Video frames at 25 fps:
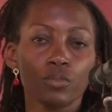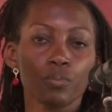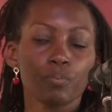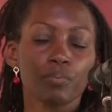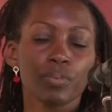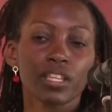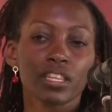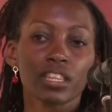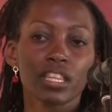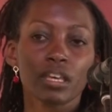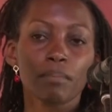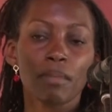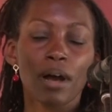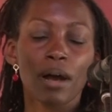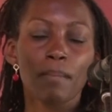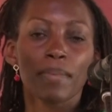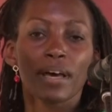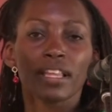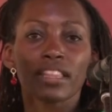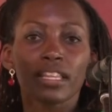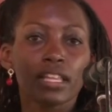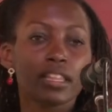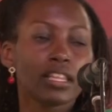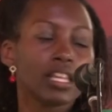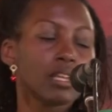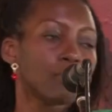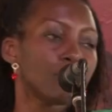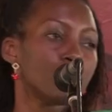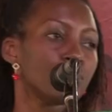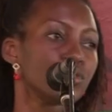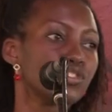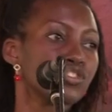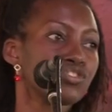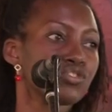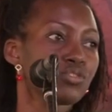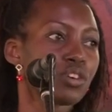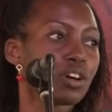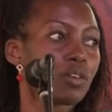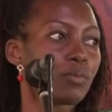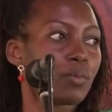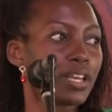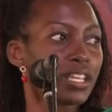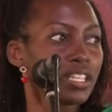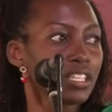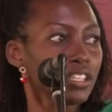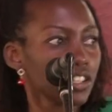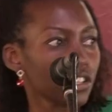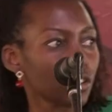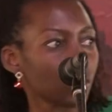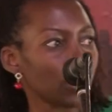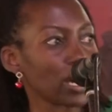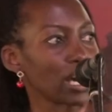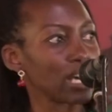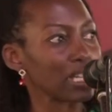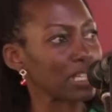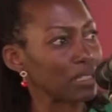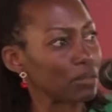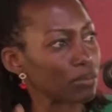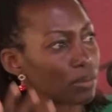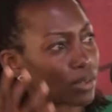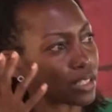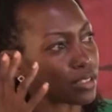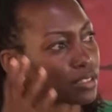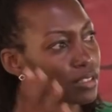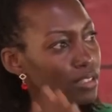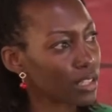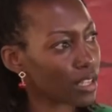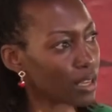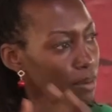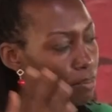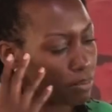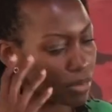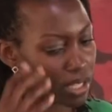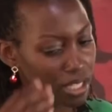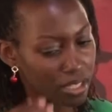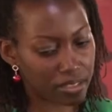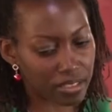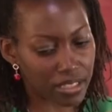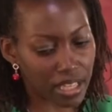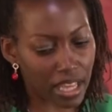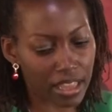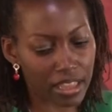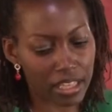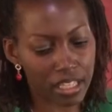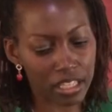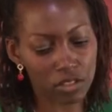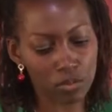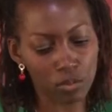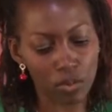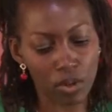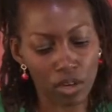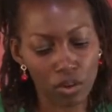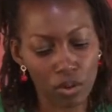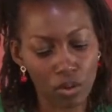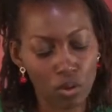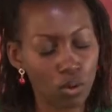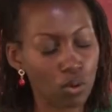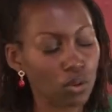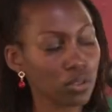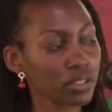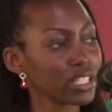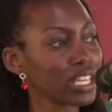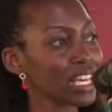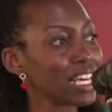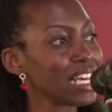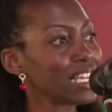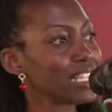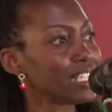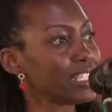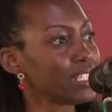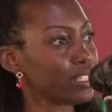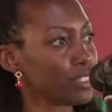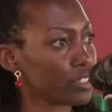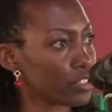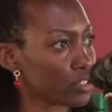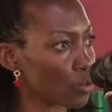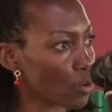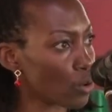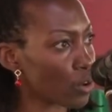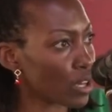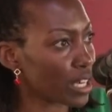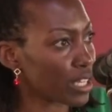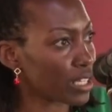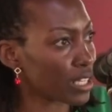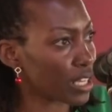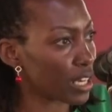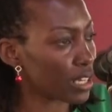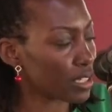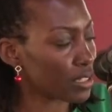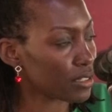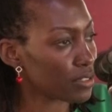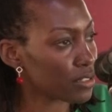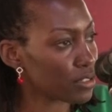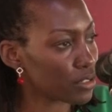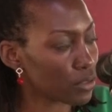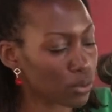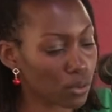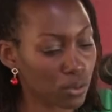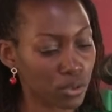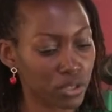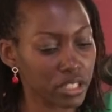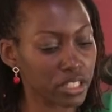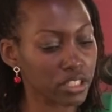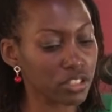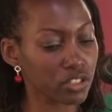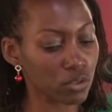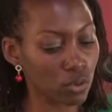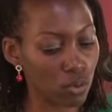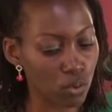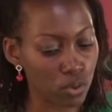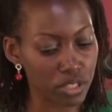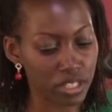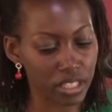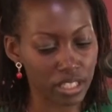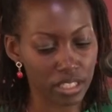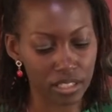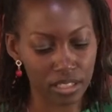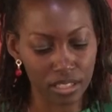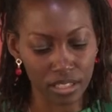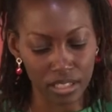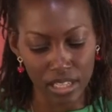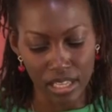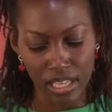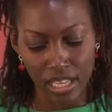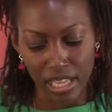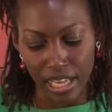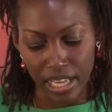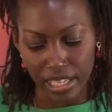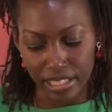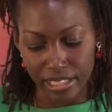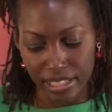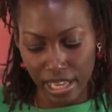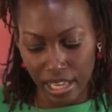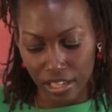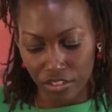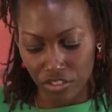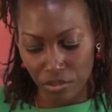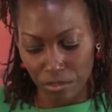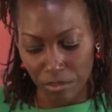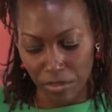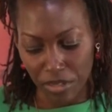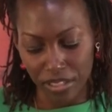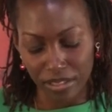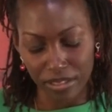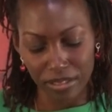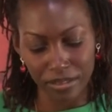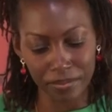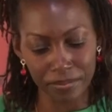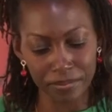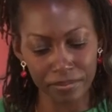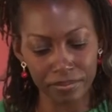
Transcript: pick them up, and then they push you away, you know, and it was mixed. And these were called disorganized or disordered attachment.